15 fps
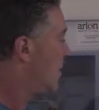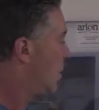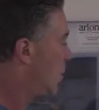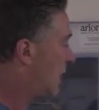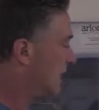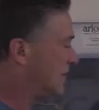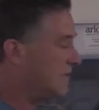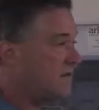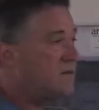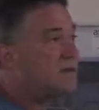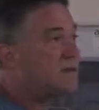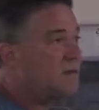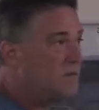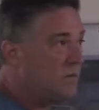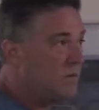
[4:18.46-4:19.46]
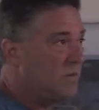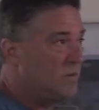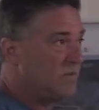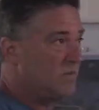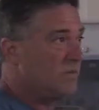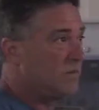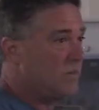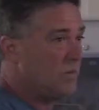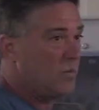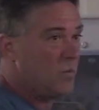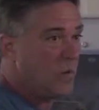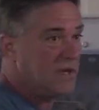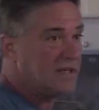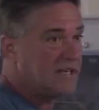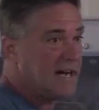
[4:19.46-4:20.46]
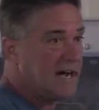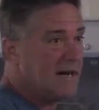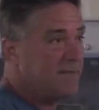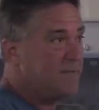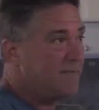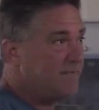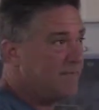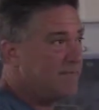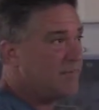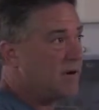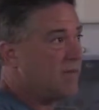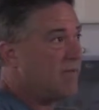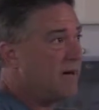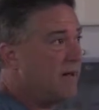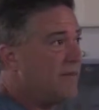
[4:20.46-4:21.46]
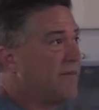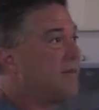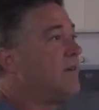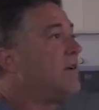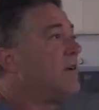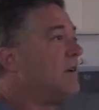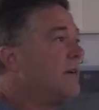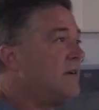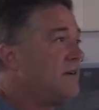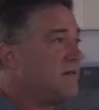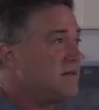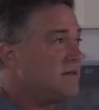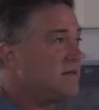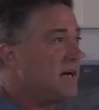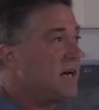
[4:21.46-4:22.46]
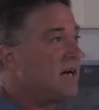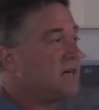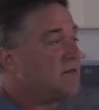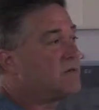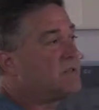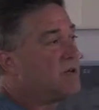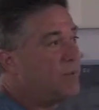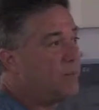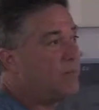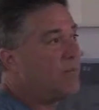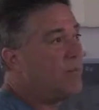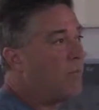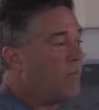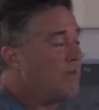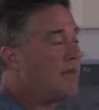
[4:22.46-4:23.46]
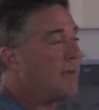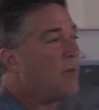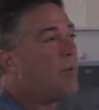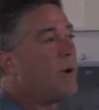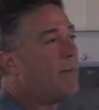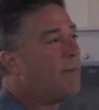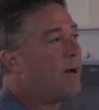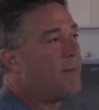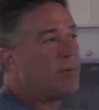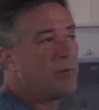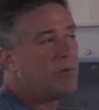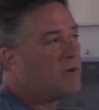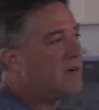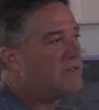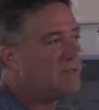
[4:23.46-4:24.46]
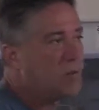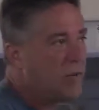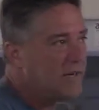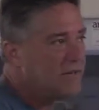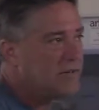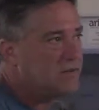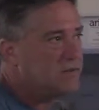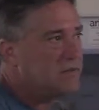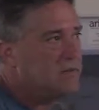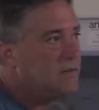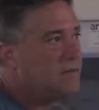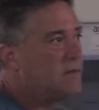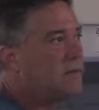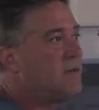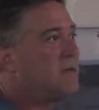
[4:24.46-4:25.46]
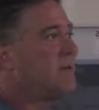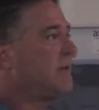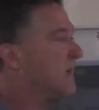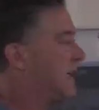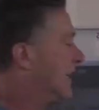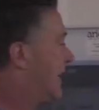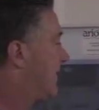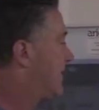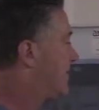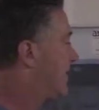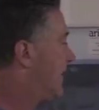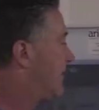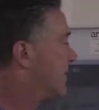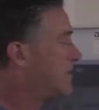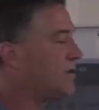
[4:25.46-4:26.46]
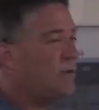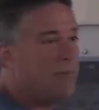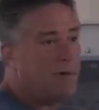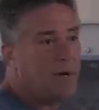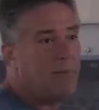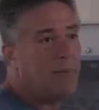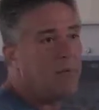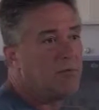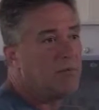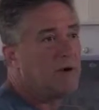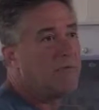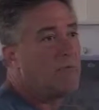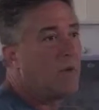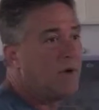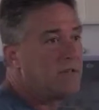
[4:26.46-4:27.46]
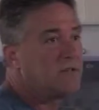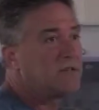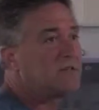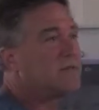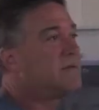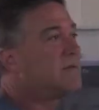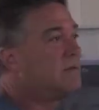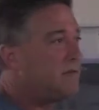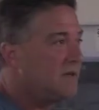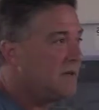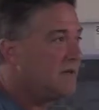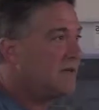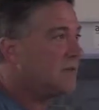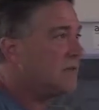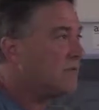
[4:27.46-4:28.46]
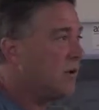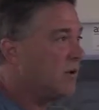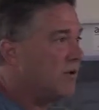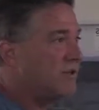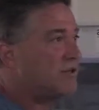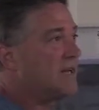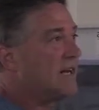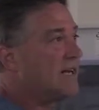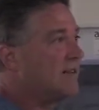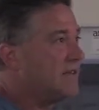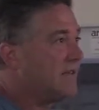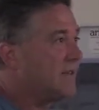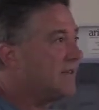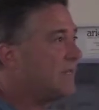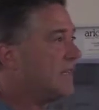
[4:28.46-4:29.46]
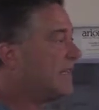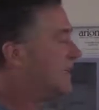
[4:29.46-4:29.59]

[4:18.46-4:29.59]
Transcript: one, one time per month, uh, two, number one pump will run twice, and number two pump will run once because we're only cycling it three